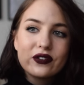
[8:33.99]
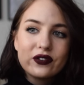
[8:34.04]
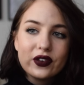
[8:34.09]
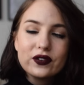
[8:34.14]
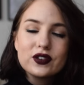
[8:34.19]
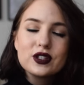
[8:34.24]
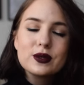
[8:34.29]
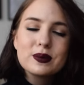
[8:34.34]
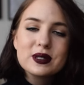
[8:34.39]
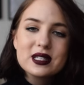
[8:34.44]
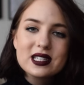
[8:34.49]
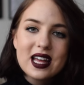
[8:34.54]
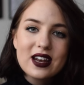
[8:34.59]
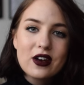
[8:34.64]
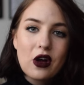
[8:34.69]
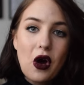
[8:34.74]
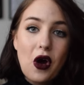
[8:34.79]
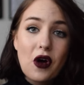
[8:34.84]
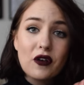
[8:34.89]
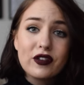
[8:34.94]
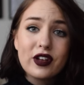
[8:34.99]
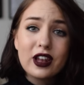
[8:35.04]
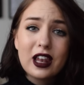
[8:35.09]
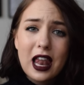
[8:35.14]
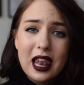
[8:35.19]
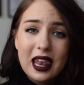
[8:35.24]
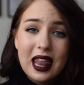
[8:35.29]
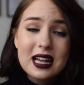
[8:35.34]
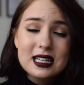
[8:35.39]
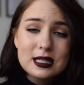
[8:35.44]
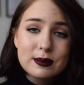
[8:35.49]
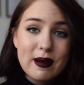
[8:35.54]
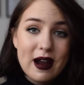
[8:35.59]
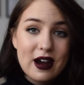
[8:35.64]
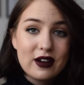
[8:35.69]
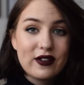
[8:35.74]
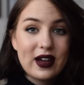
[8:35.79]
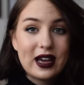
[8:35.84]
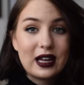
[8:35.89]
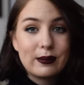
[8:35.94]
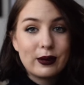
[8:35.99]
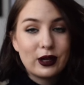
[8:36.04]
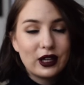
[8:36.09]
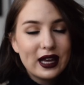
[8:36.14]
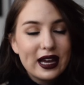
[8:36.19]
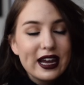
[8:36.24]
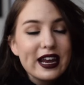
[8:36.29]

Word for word: 50% off, the last pair available,